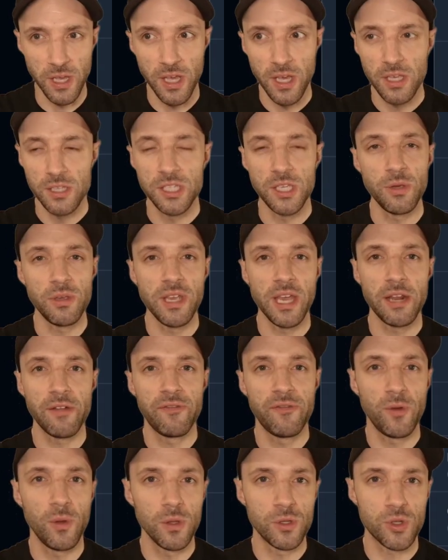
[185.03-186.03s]
So you can get a
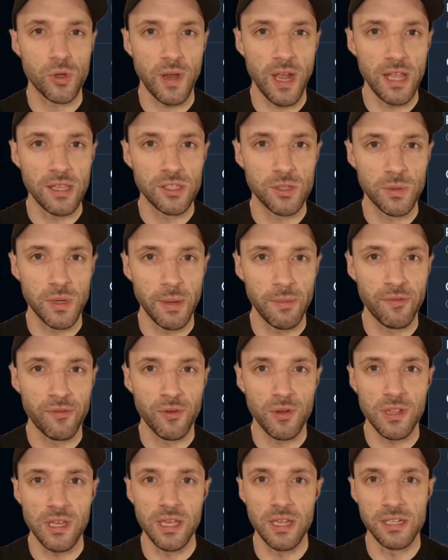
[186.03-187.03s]
full transcript
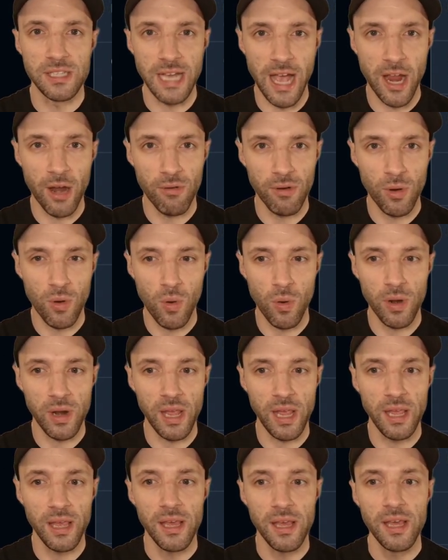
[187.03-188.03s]
for the entire
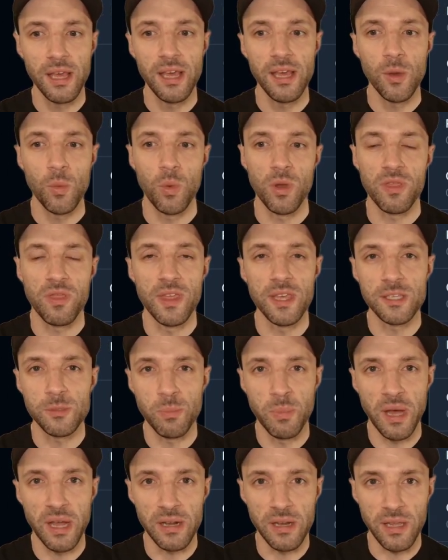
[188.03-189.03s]
recording with this
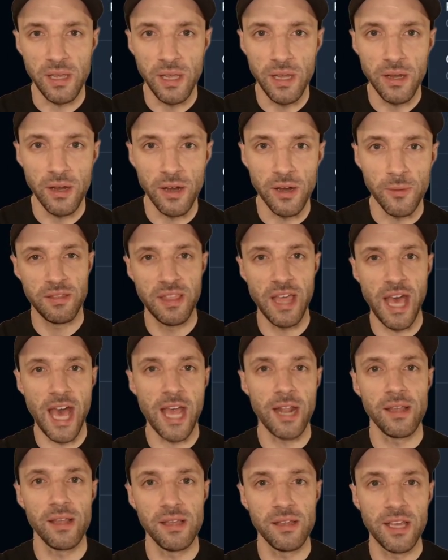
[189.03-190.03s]
button here
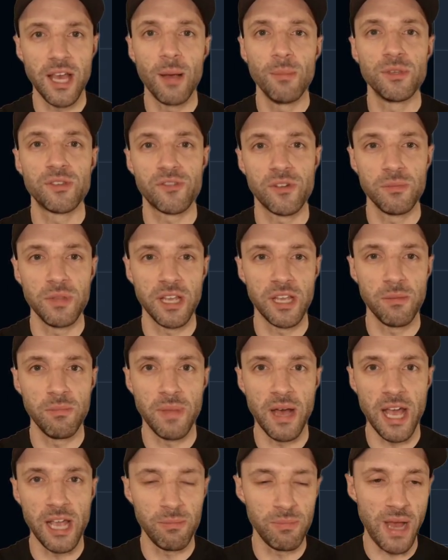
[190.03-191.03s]
that comes from the
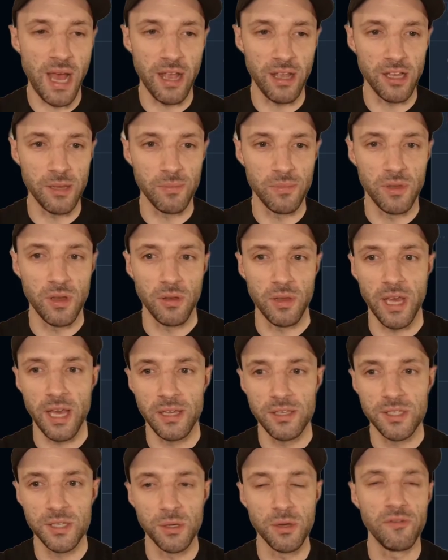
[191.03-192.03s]
combined backup. Okay,
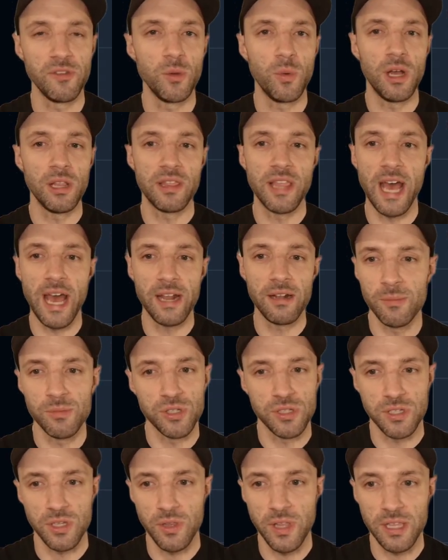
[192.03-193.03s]
so if you want that,
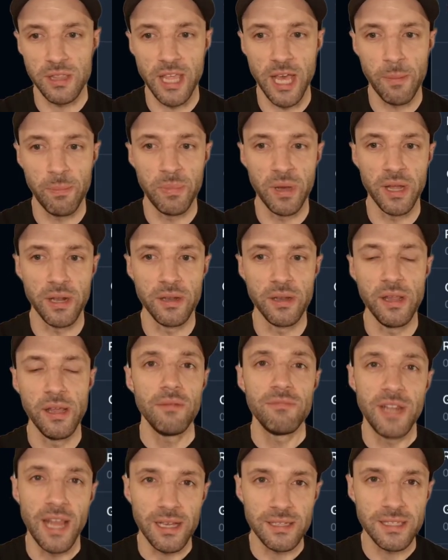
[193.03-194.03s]
just click that button.
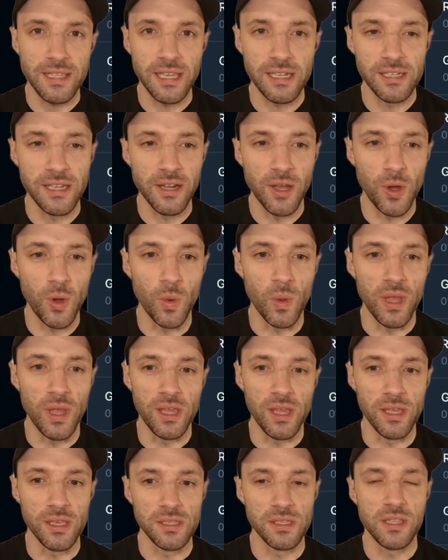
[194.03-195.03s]
Next thing to know
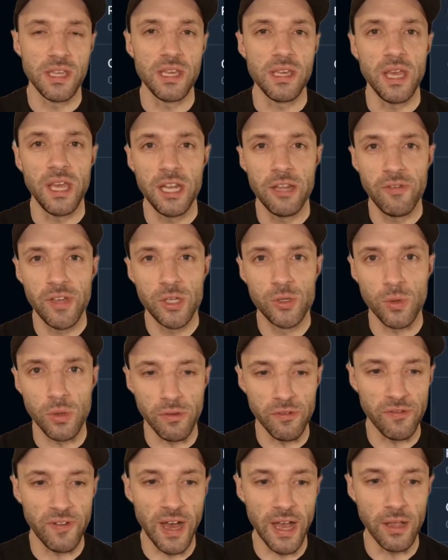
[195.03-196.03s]
is the individual
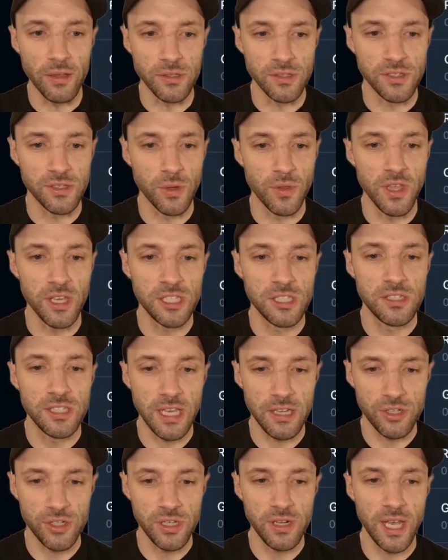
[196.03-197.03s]
files. So this
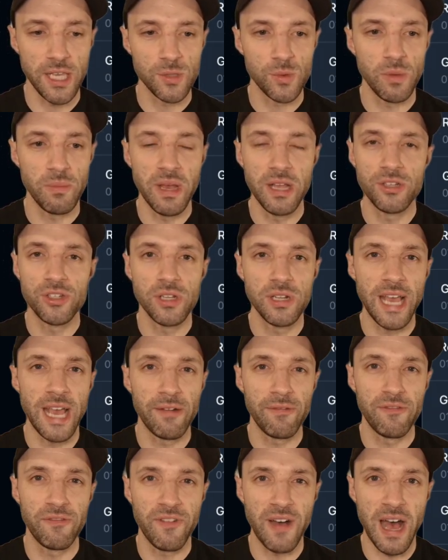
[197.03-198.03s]
session, as we mentioned,
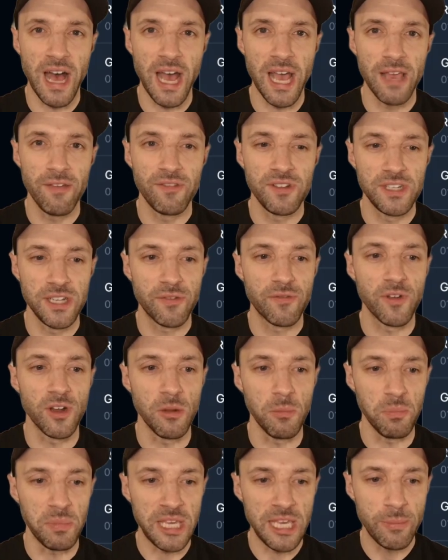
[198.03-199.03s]
had 5
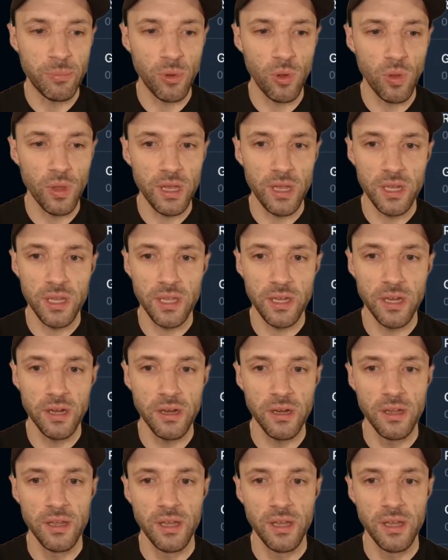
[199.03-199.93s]
different people in here.